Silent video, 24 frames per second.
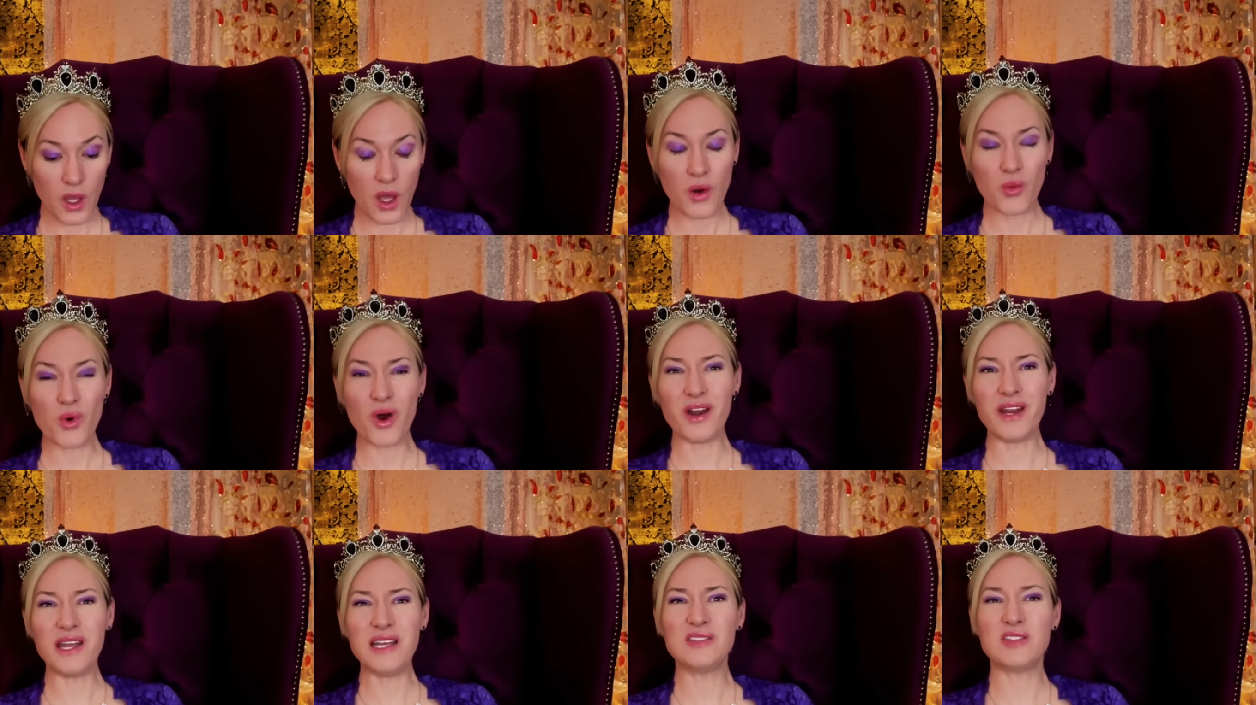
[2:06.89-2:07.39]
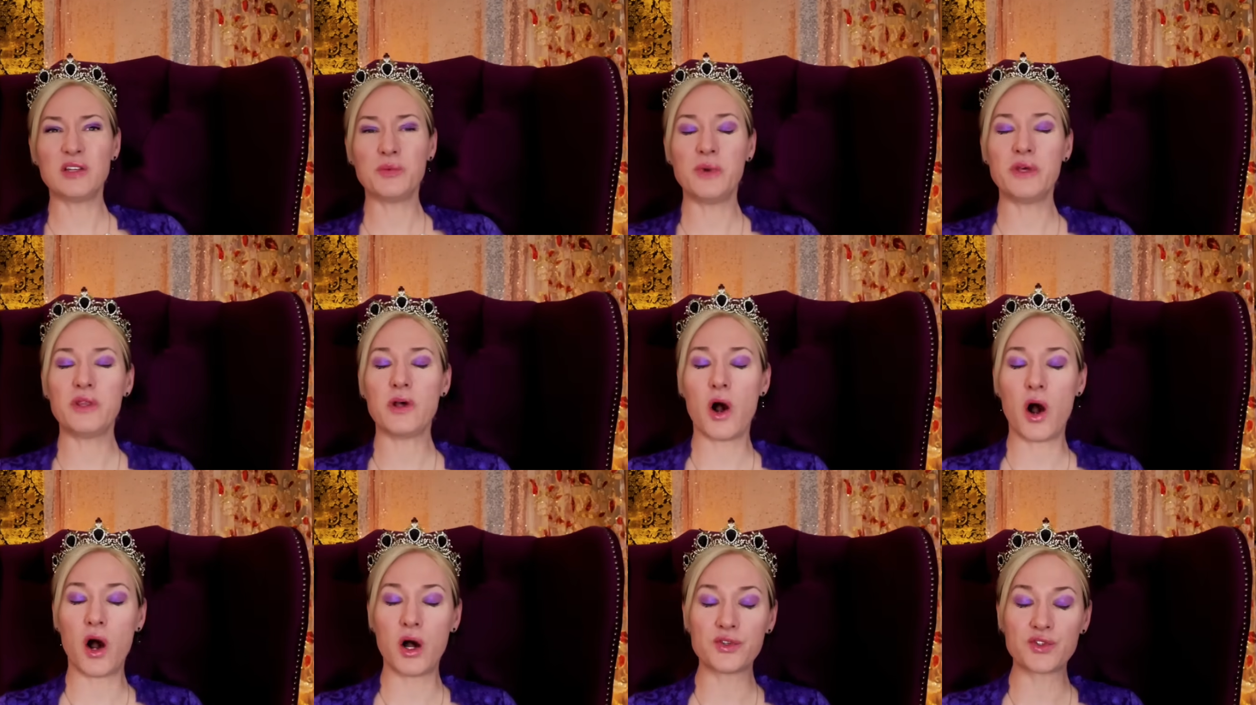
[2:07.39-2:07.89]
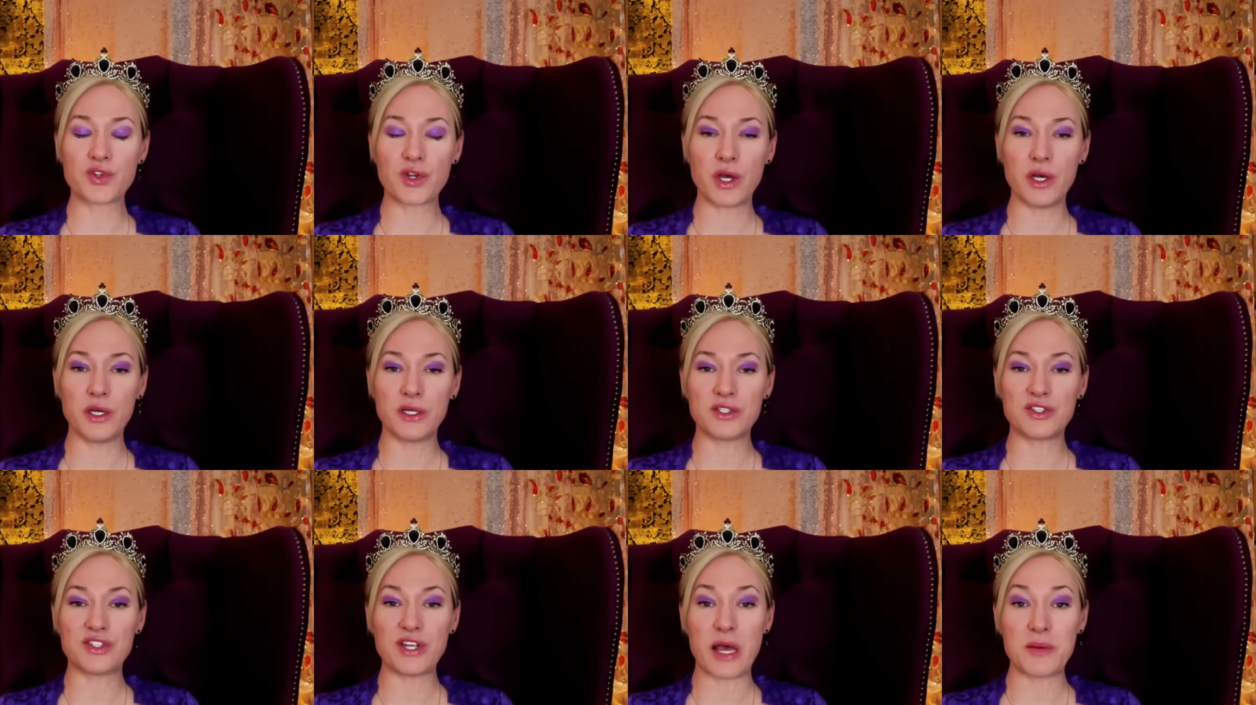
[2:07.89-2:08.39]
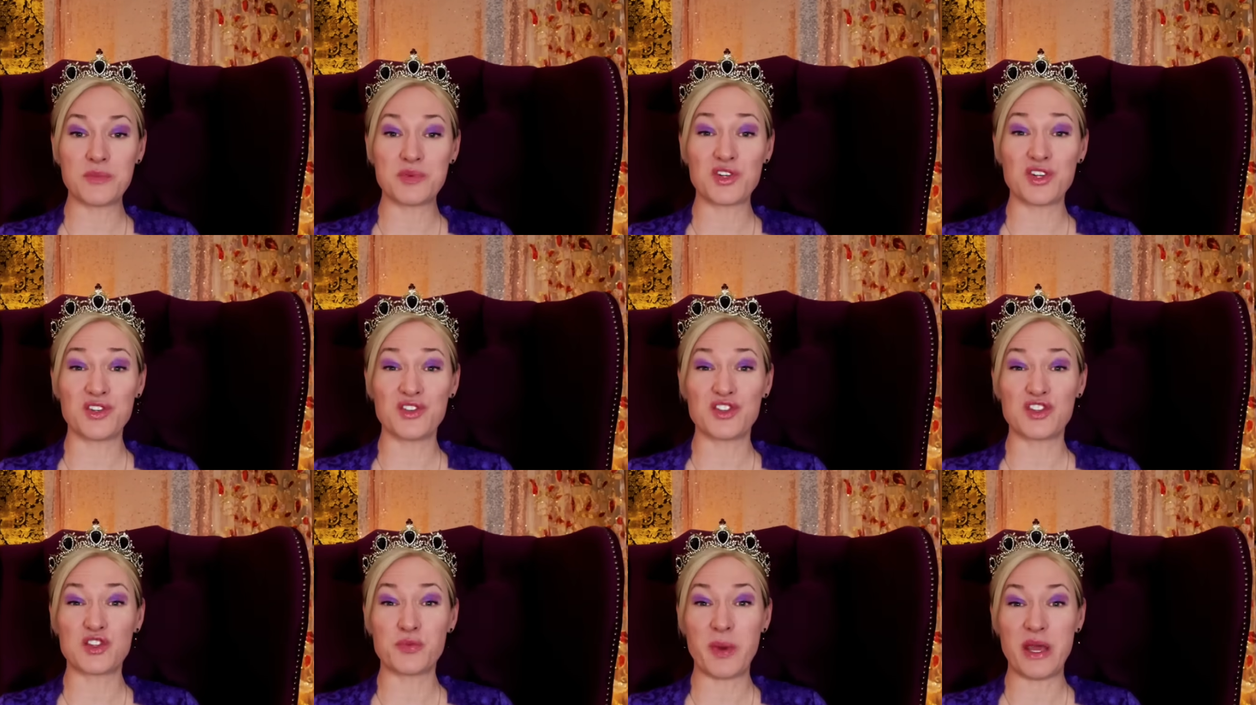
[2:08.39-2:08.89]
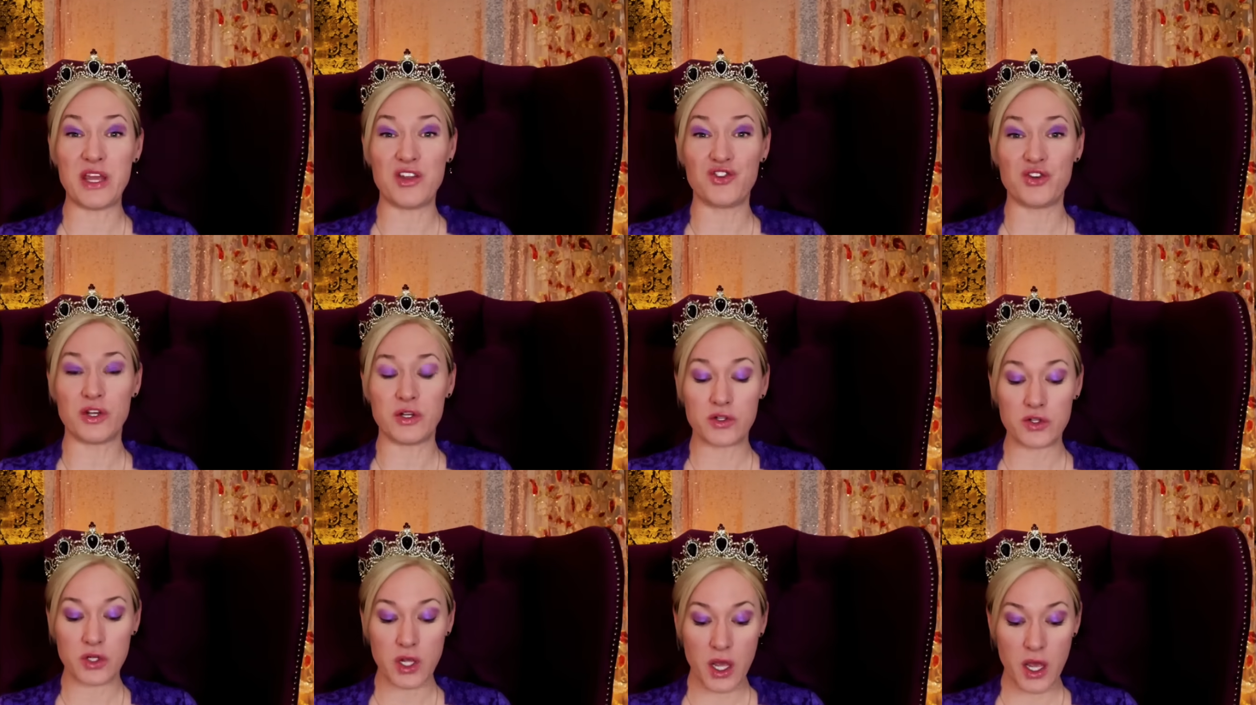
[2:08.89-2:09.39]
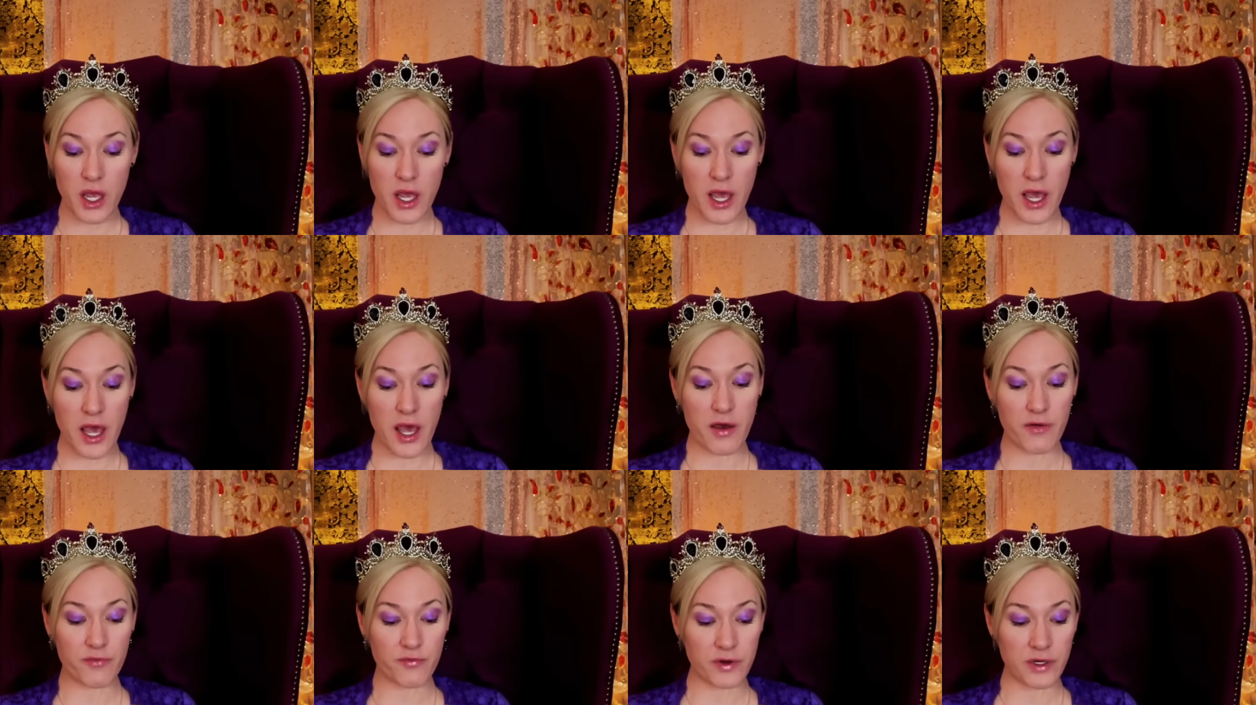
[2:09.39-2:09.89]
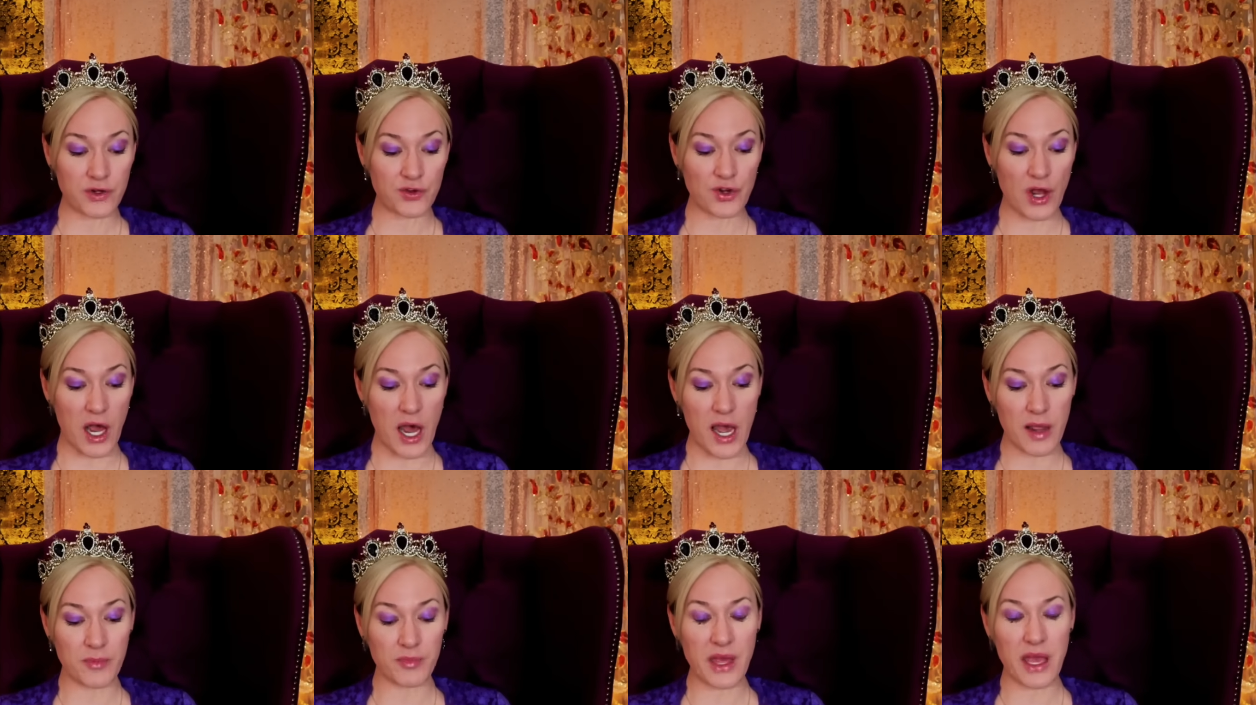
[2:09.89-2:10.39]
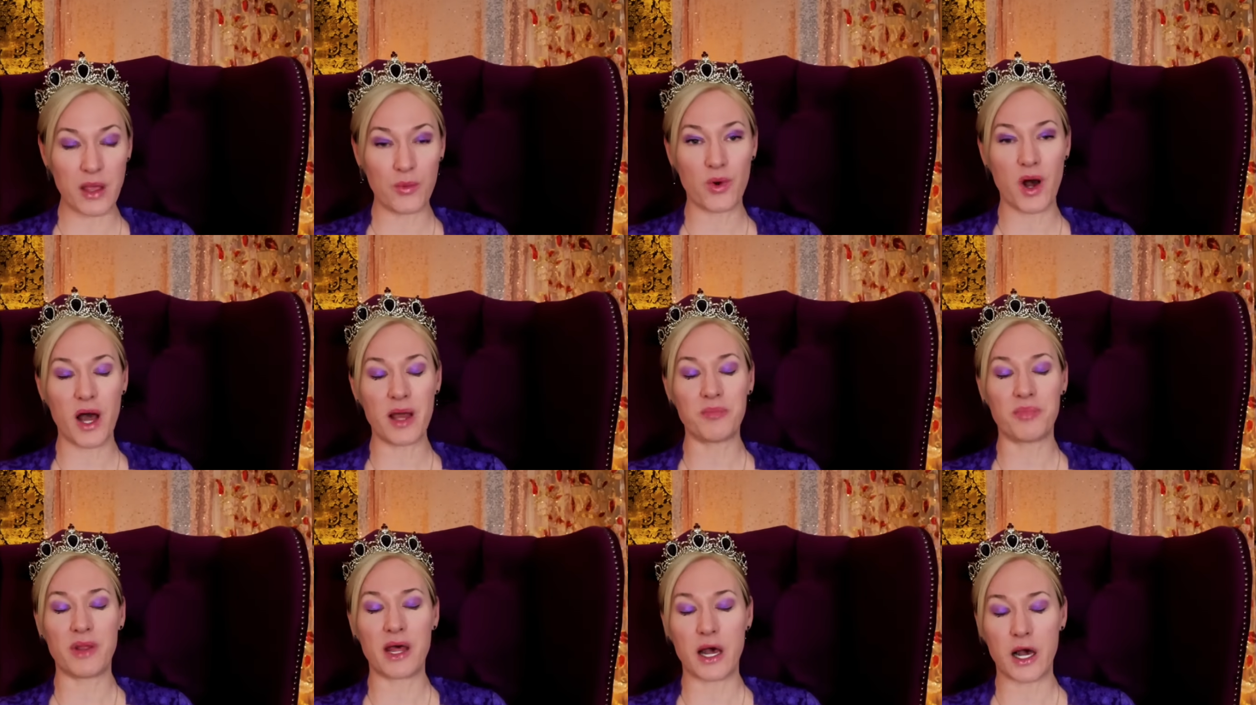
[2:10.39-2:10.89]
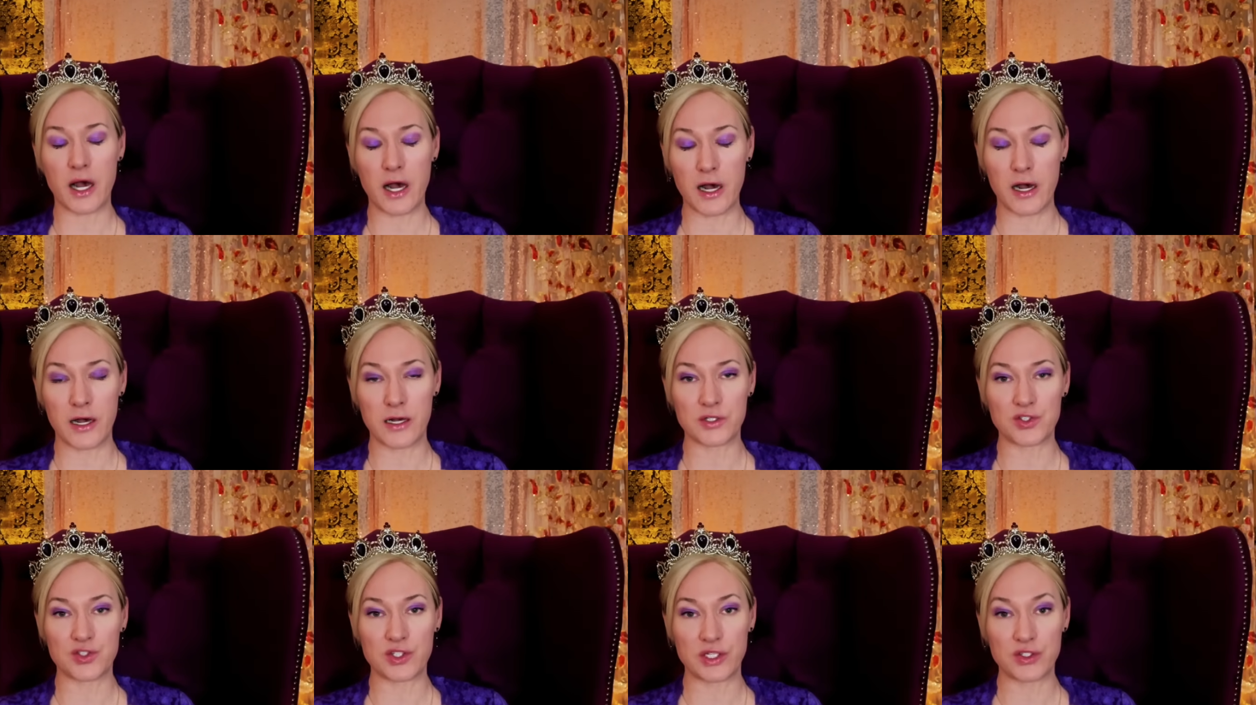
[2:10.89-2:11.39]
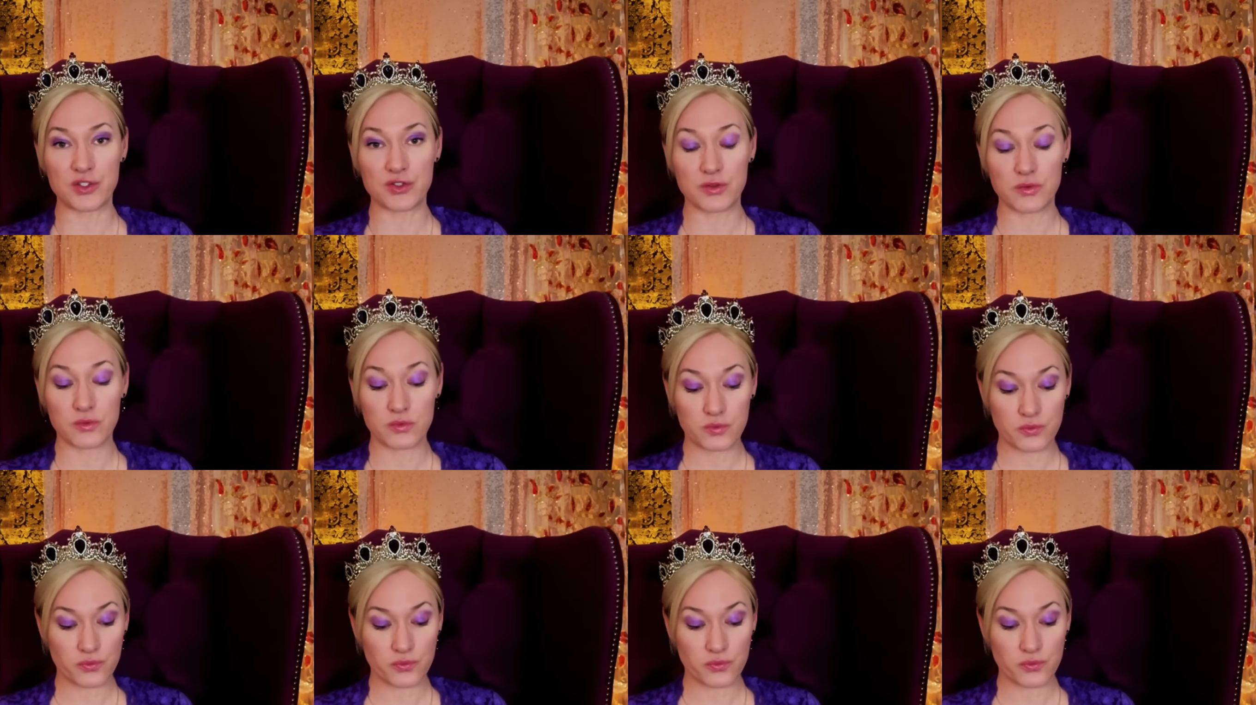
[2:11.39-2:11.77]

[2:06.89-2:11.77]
What is it with Oscar acceptance speeches? Every time they wipe their asses.